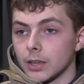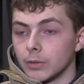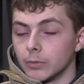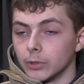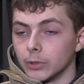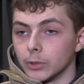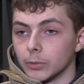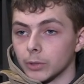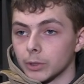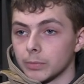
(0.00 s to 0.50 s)

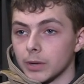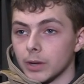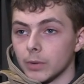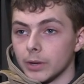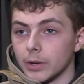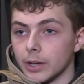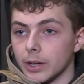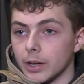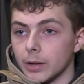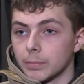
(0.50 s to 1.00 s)
really work my
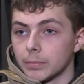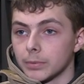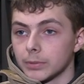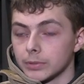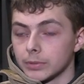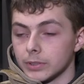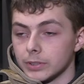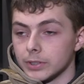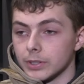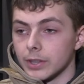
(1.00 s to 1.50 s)
way up
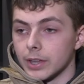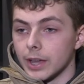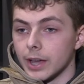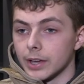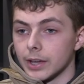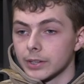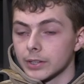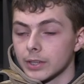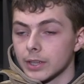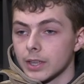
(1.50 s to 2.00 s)
into
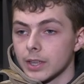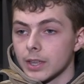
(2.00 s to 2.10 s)
that.